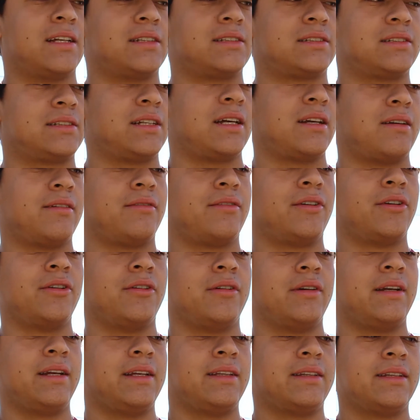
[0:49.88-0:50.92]
instead of
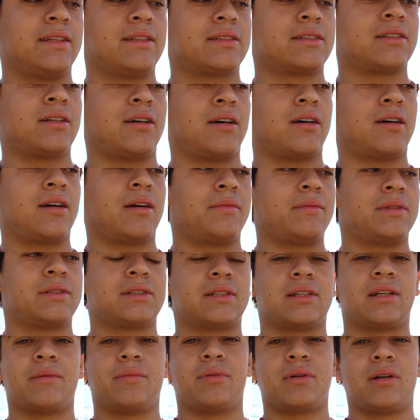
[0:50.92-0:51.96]
ruining this car, I'm just
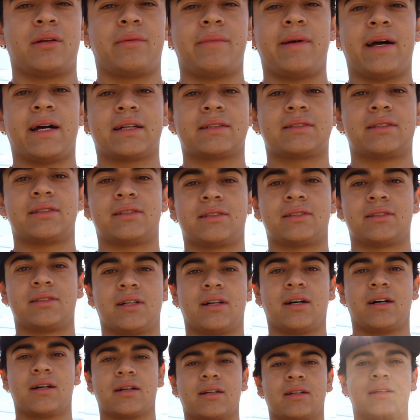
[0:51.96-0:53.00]
gonna put it back to
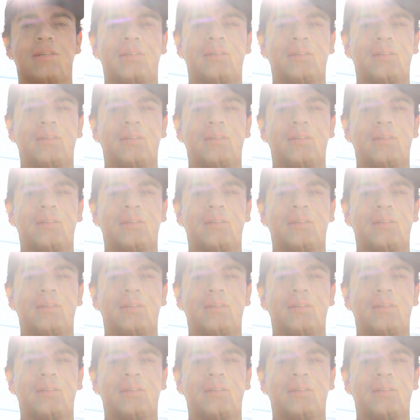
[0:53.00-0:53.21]
stock